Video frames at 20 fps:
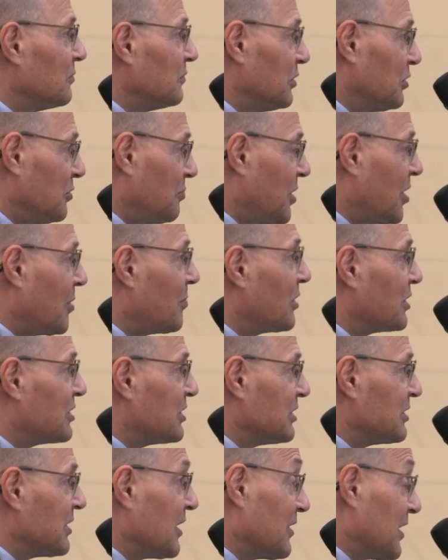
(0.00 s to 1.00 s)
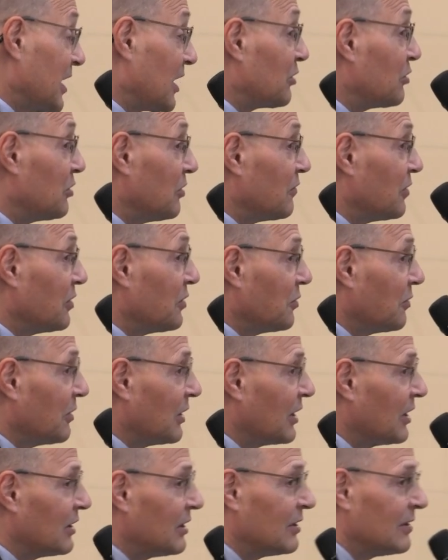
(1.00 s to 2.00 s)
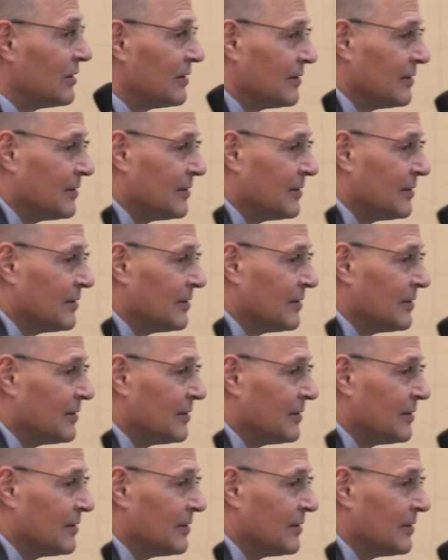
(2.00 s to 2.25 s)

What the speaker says: you publish it, and thank you for doing it.